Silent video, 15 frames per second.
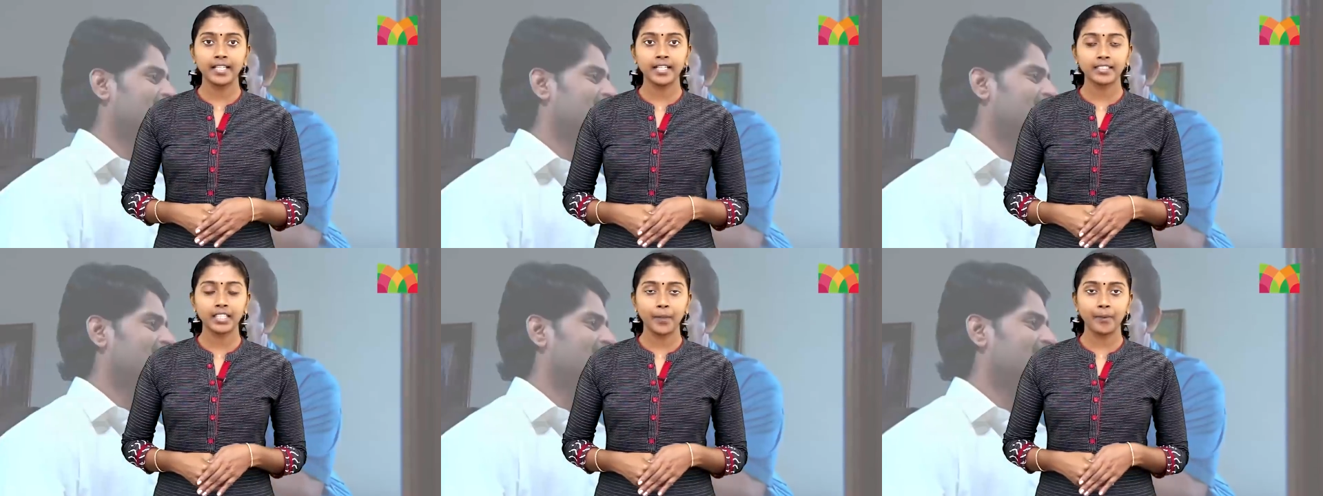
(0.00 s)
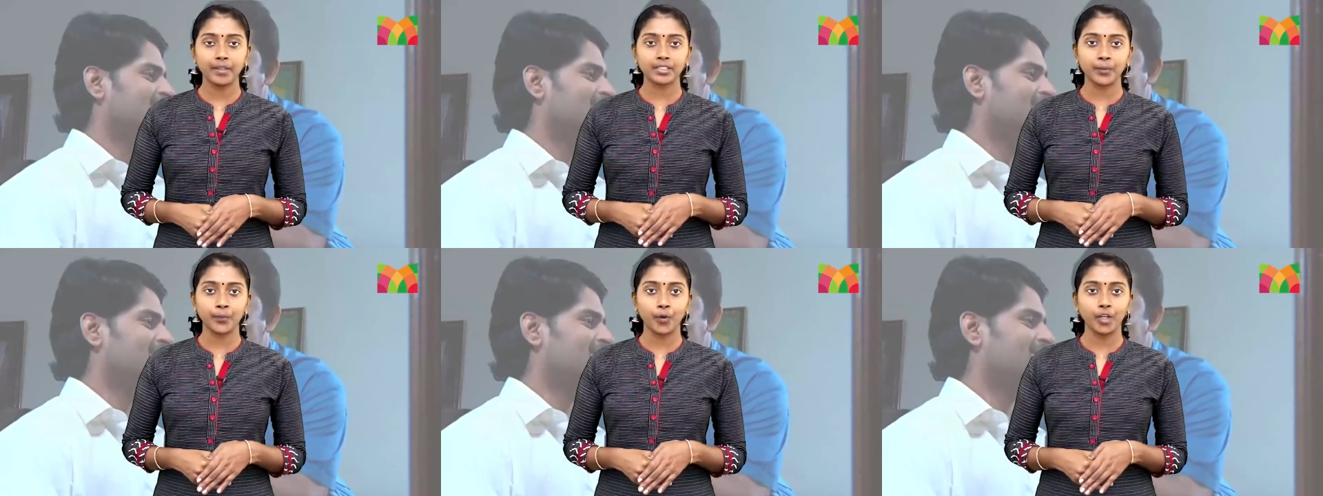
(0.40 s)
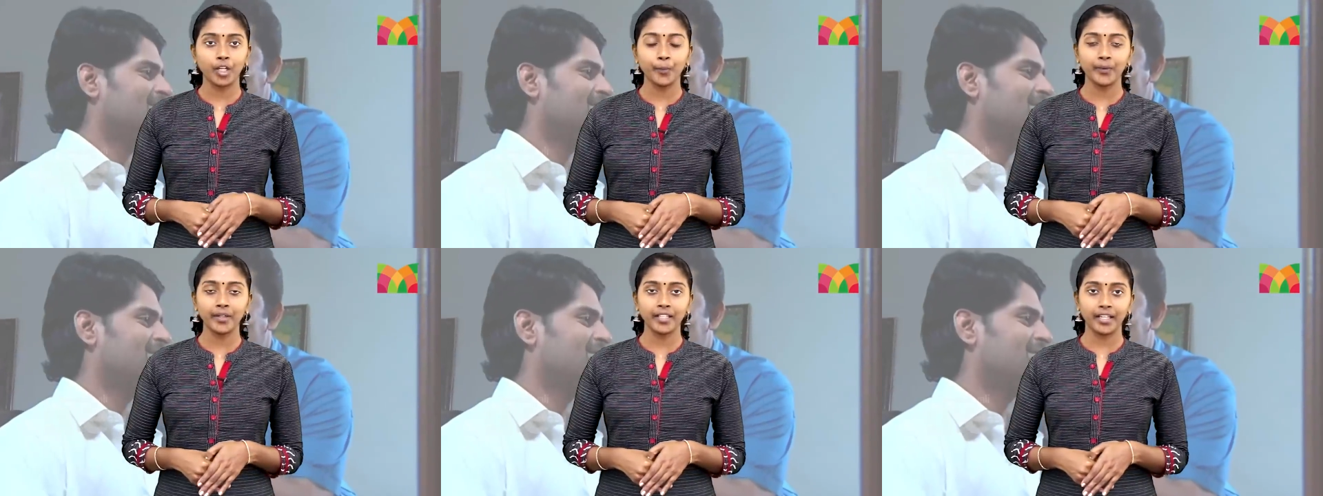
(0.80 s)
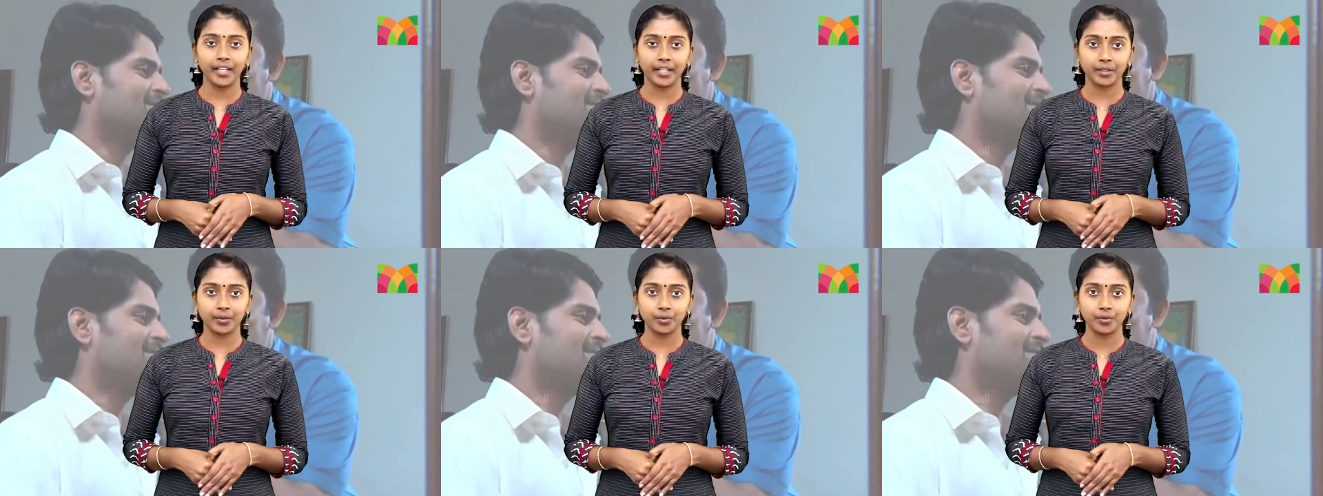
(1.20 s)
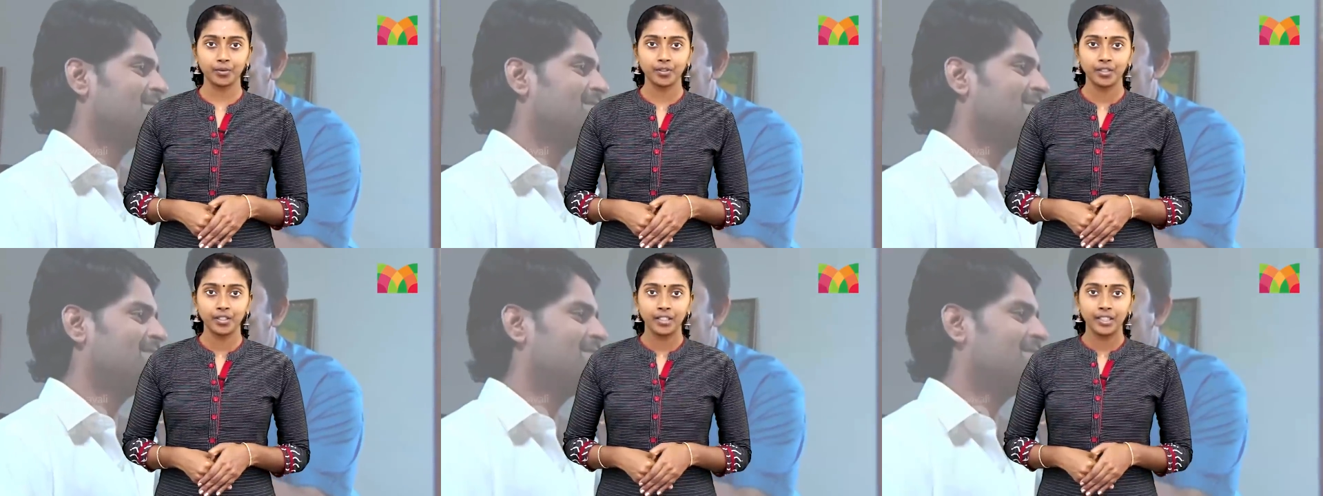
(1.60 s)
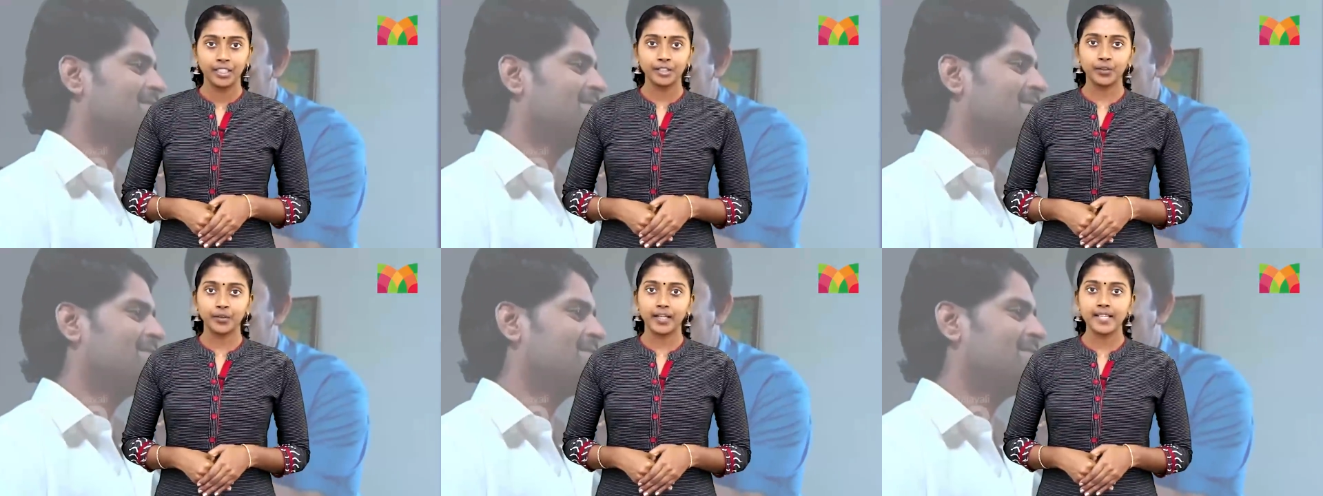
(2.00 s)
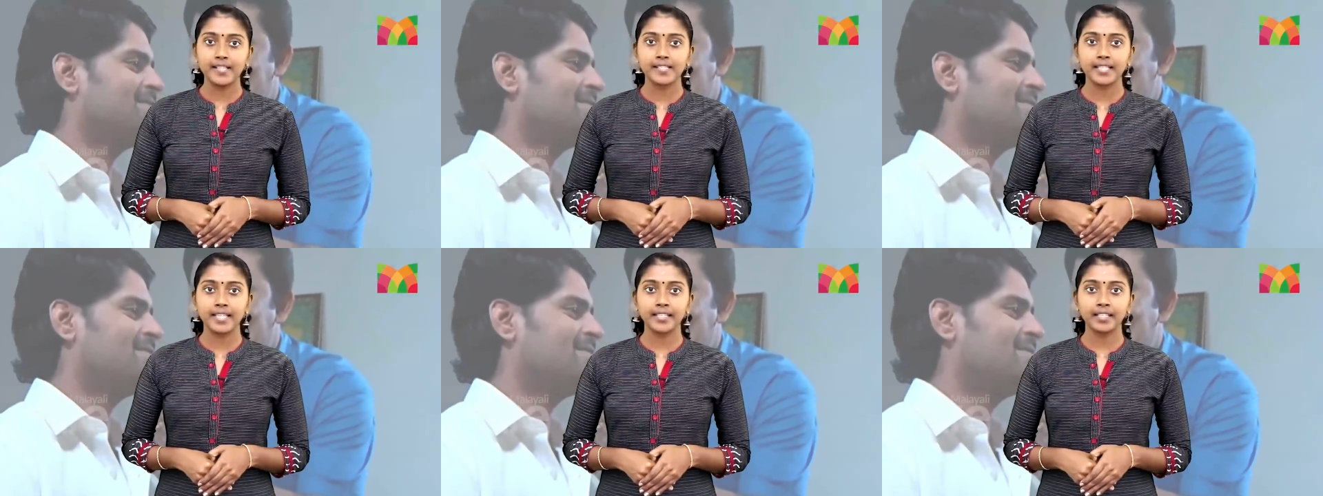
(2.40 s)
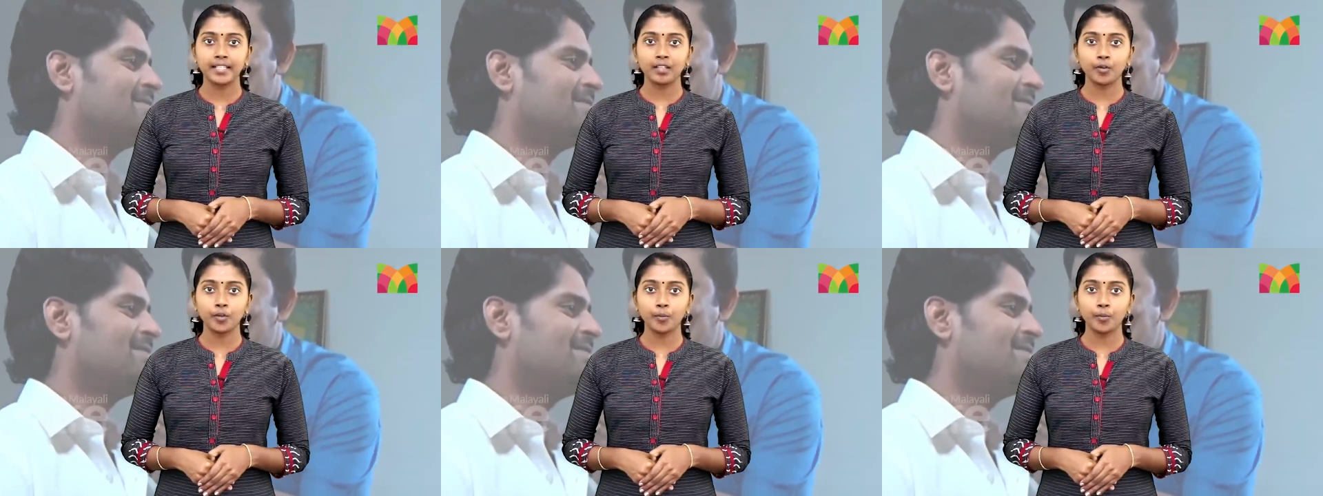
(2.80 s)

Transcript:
Speaker 1: E Kathapathram, Kolapidugairunnu. This serial